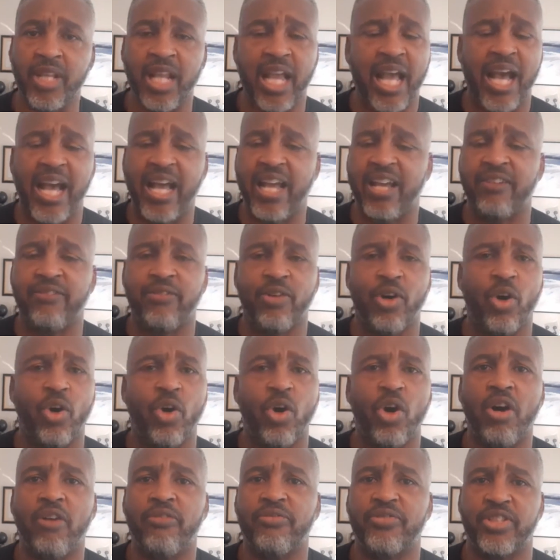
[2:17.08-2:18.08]
I have
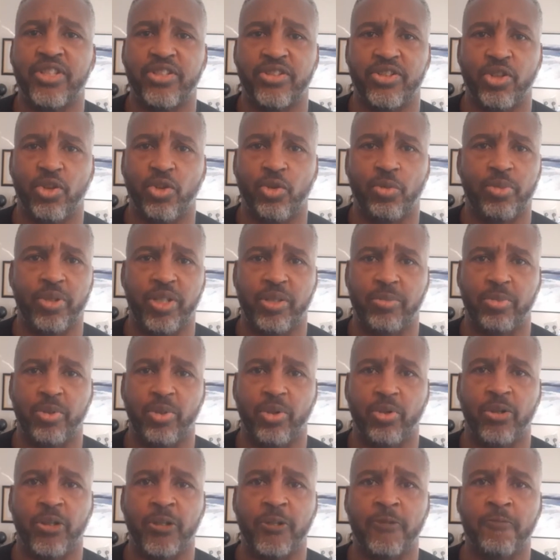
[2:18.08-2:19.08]
often told
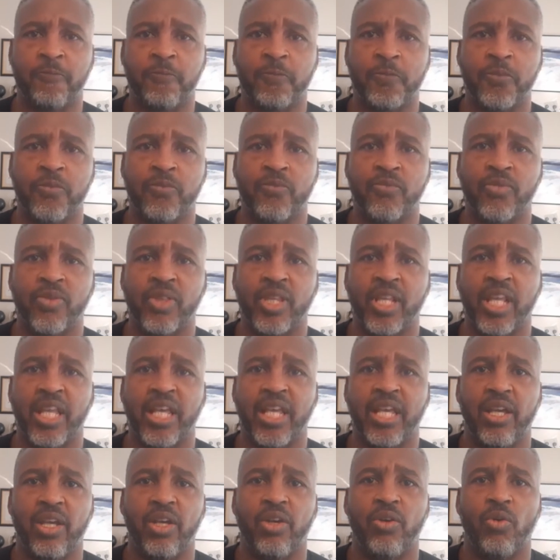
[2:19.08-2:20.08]
people,
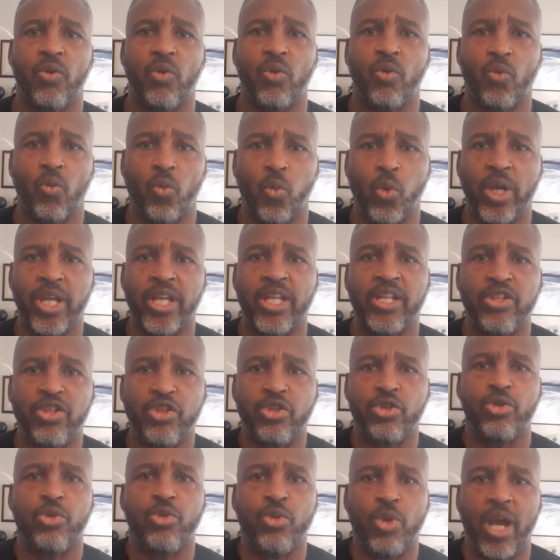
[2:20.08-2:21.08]
when
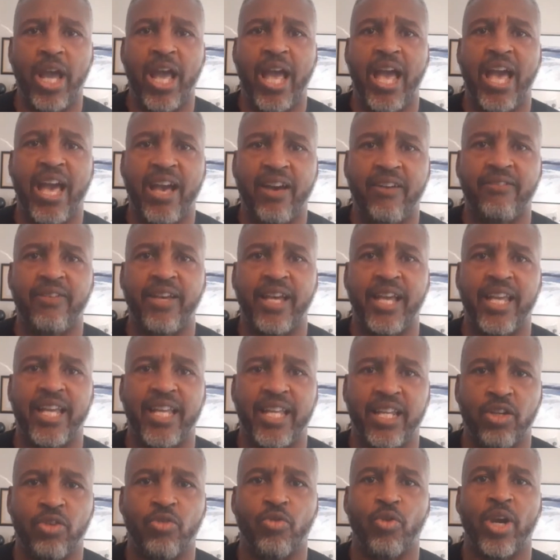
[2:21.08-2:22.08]
you have a
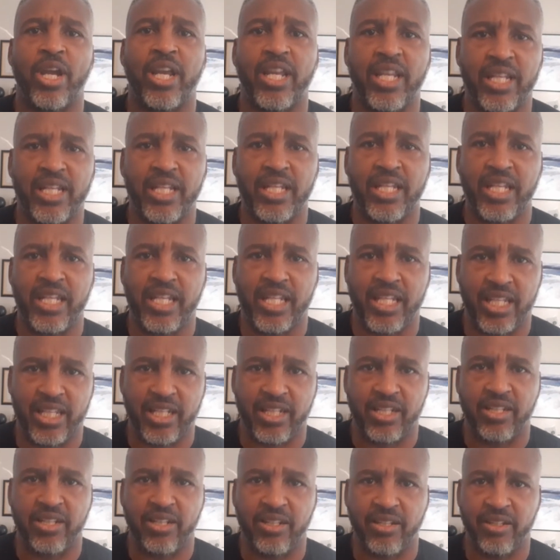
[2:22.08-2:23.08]
great
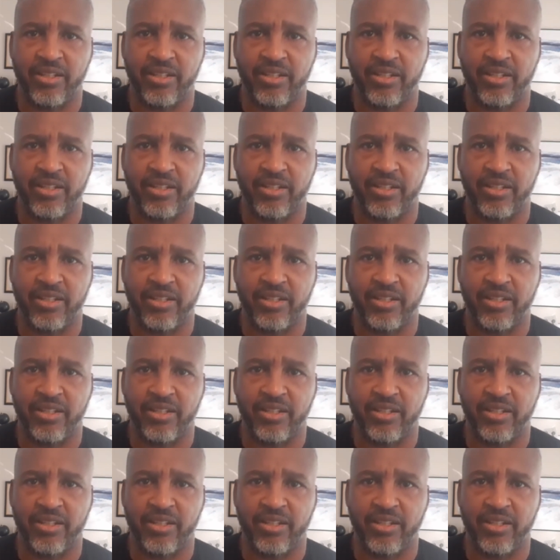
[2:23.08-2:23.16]
need,